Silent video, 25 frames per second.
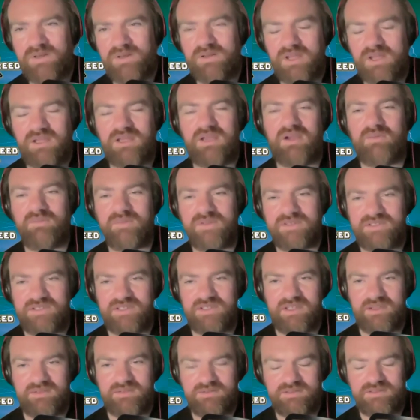like
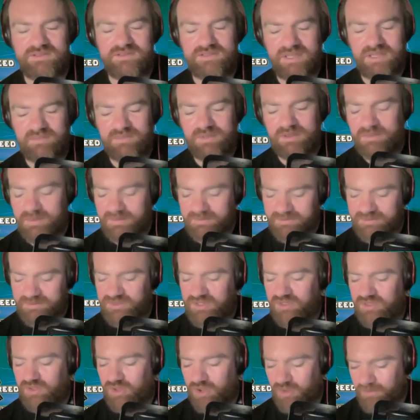obviously Sam Pepper is a
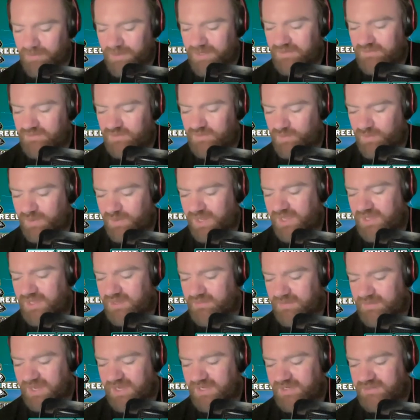lot better of a player
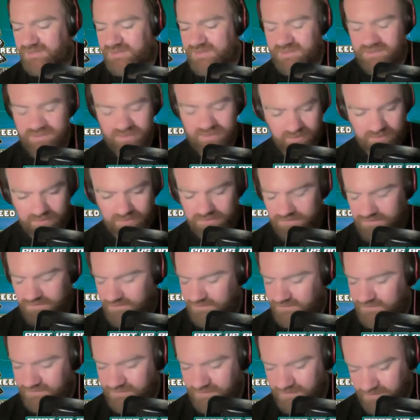than McEntee. No
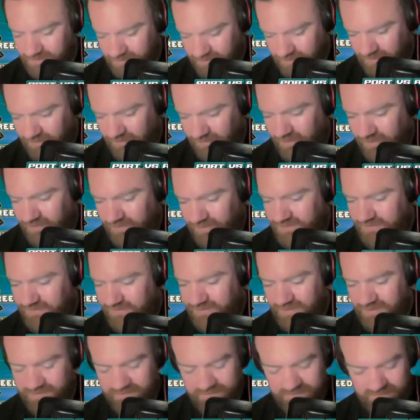
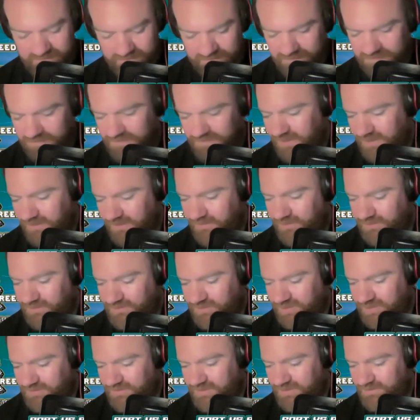derogatory. I'm not
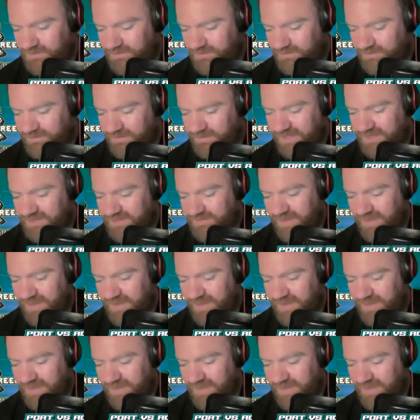trying to be mean to